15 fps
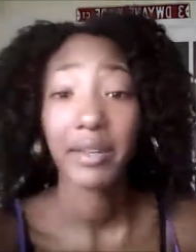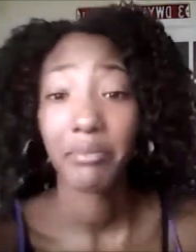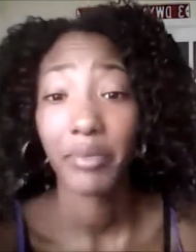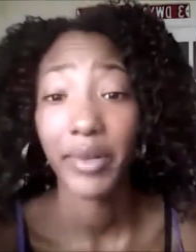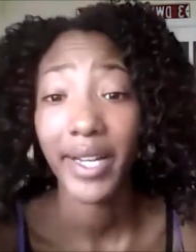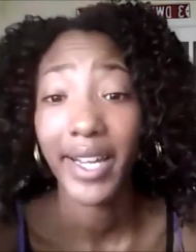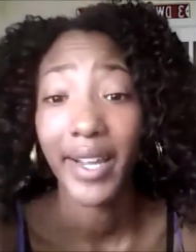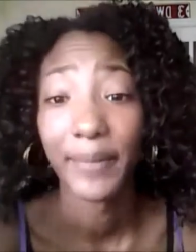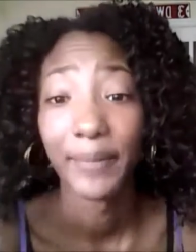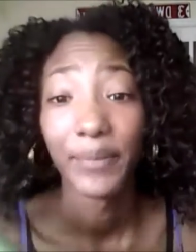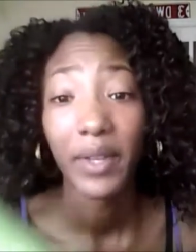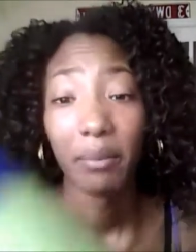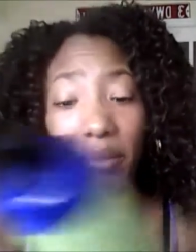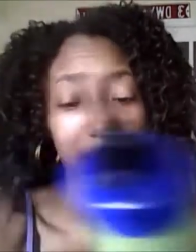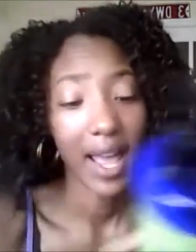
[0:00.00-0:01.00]
didn't bring it,
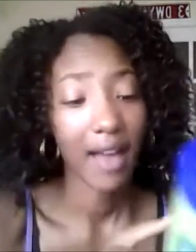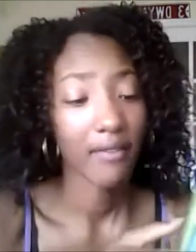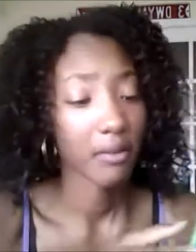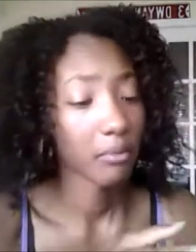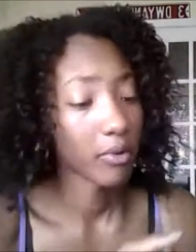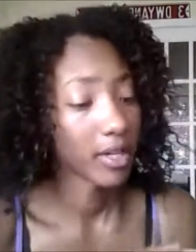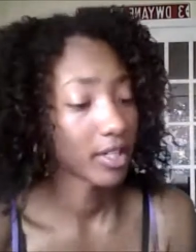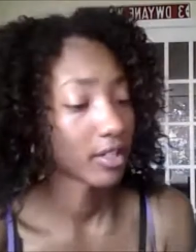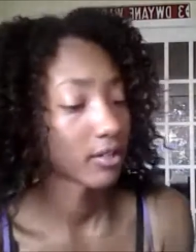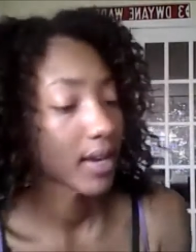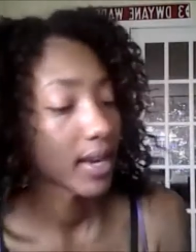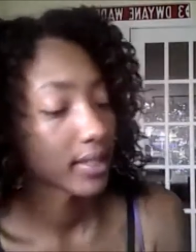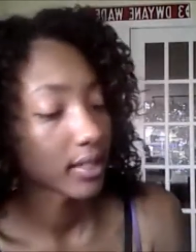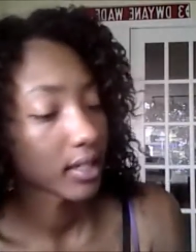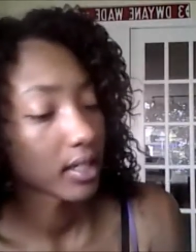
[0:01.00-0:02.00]
but I have a
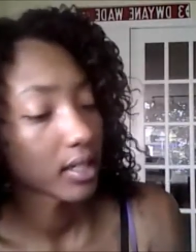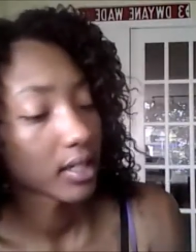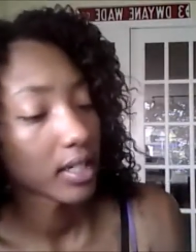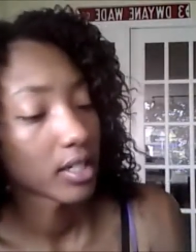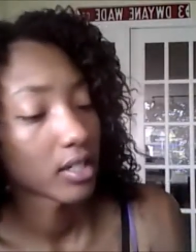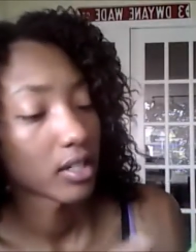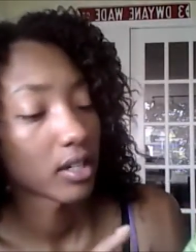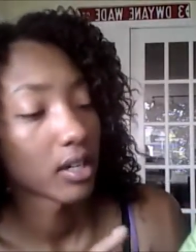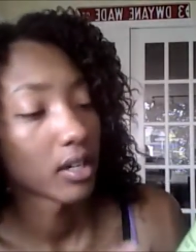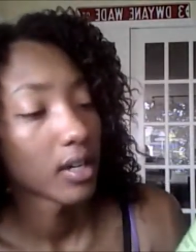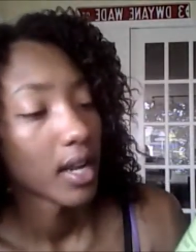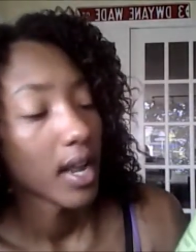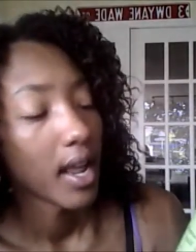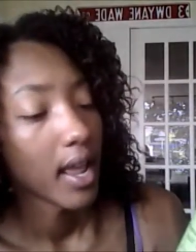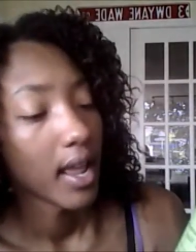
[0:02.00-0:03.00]
moisturizing conditioner
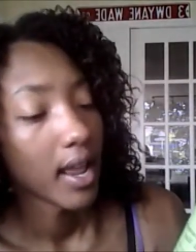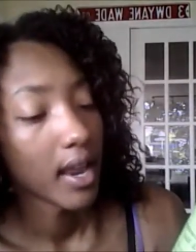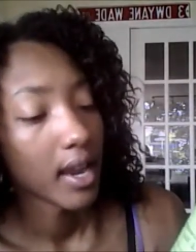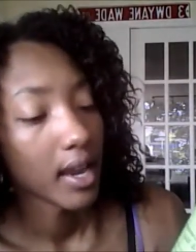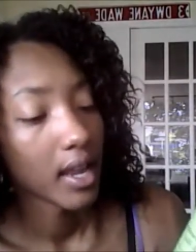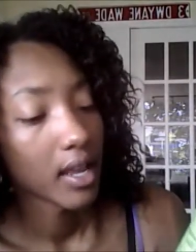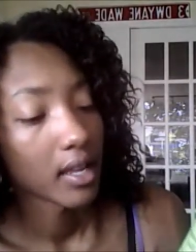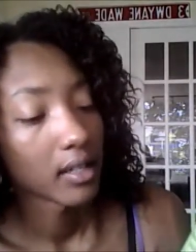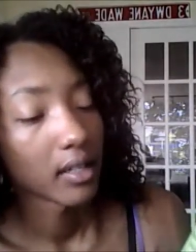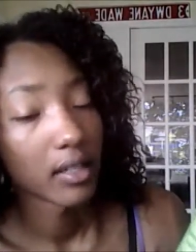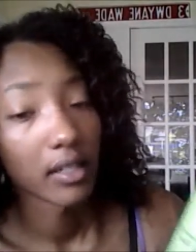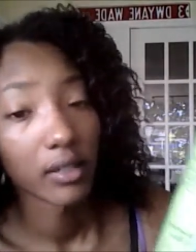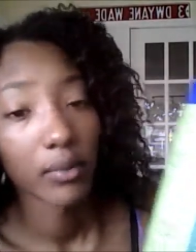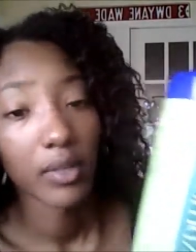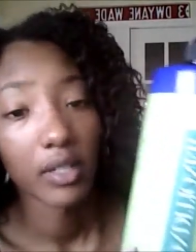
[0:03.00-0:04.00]
and
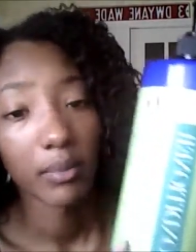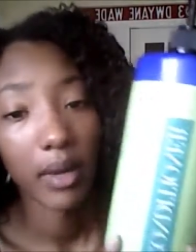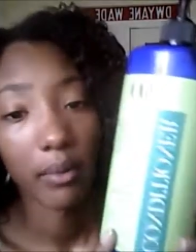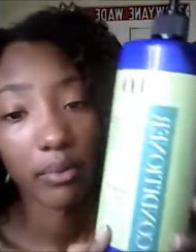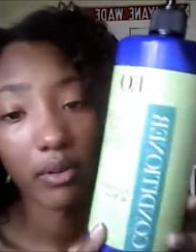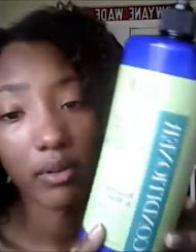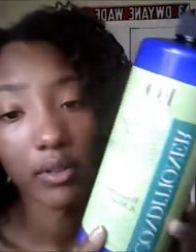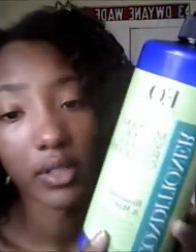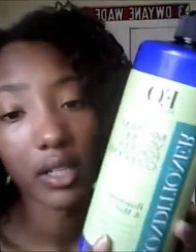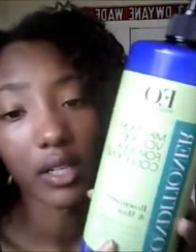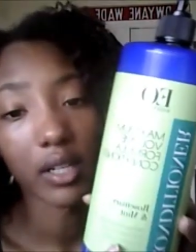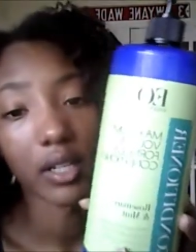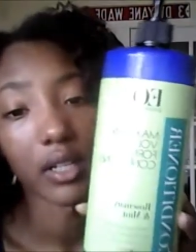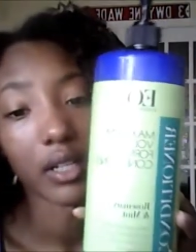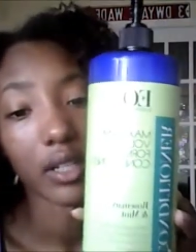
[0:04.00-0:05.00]
this one is my
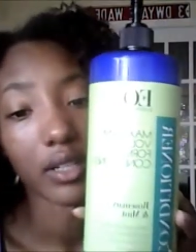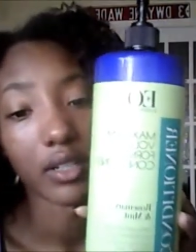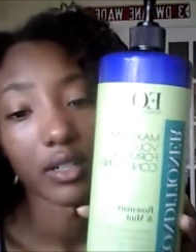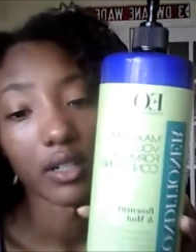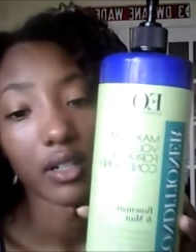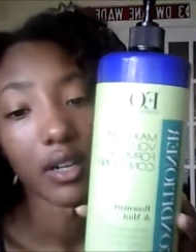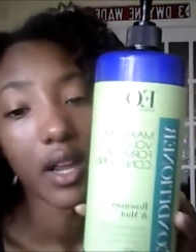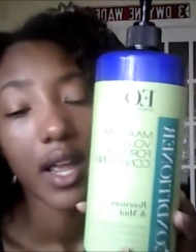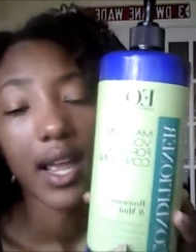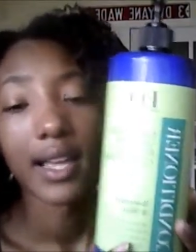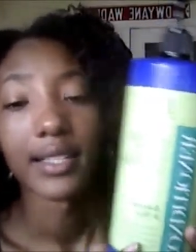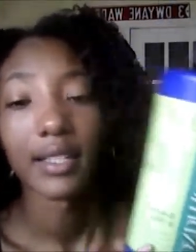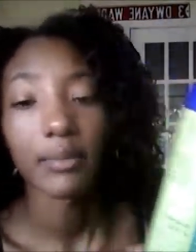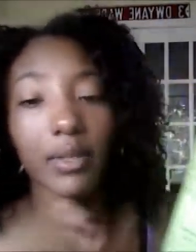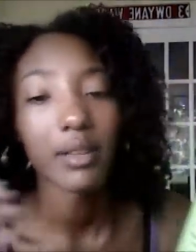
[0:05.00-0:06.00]
protein conditioner.
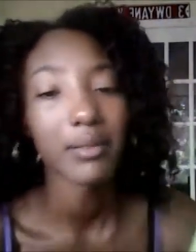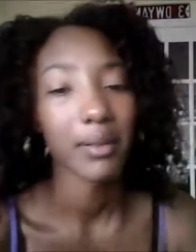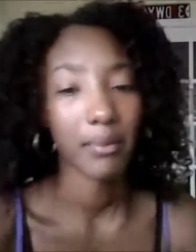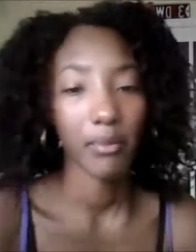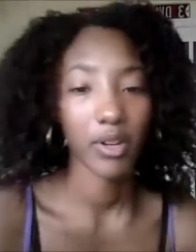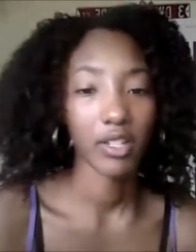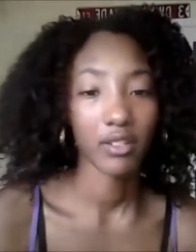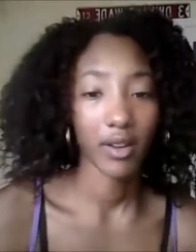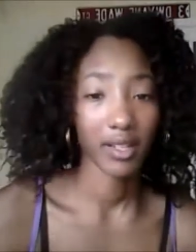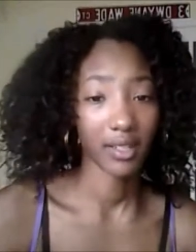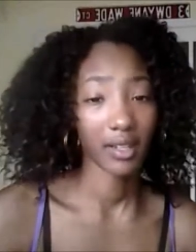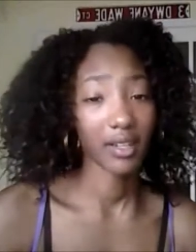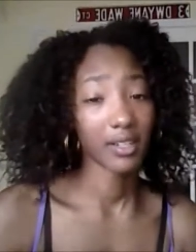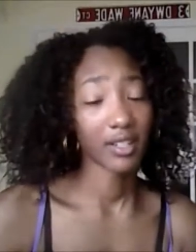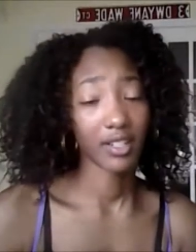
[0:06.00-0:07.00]
And sometimes my
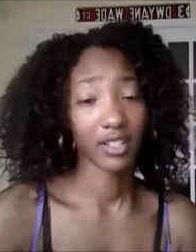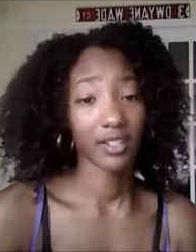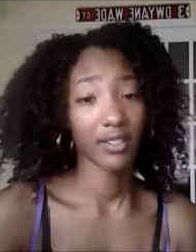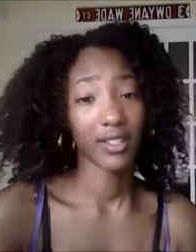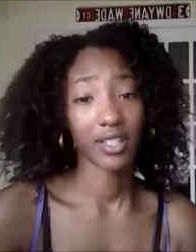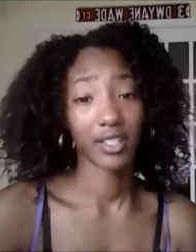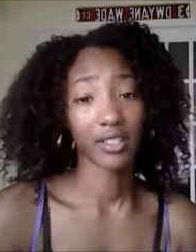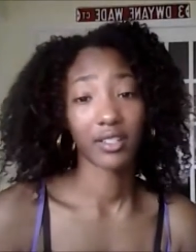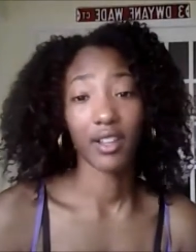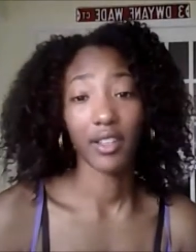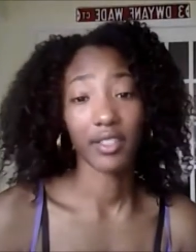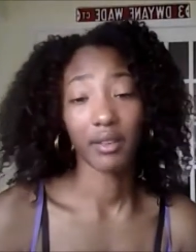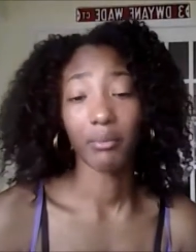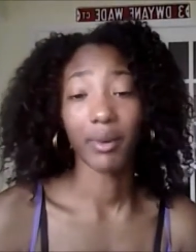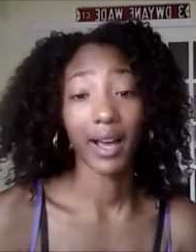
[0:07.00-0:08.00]
moisturizing conditioner is just
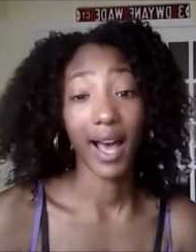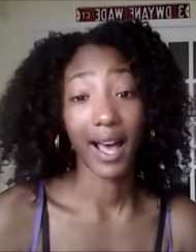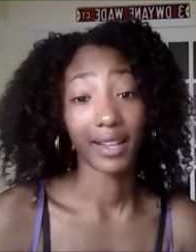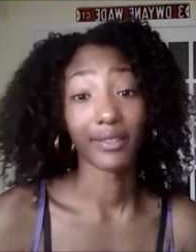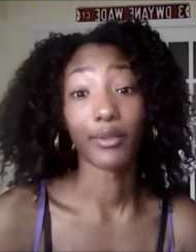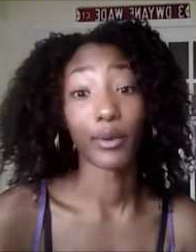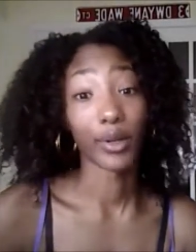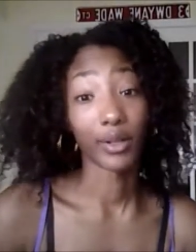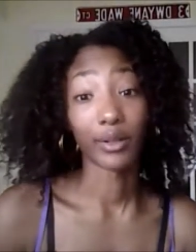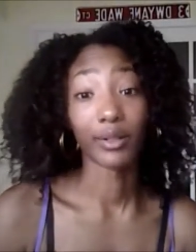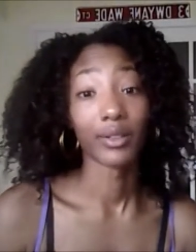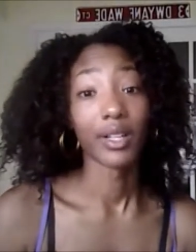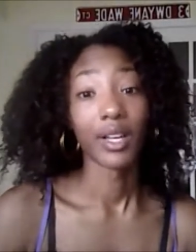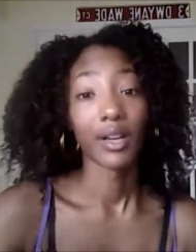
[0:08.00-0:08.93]
nothing but olive oil,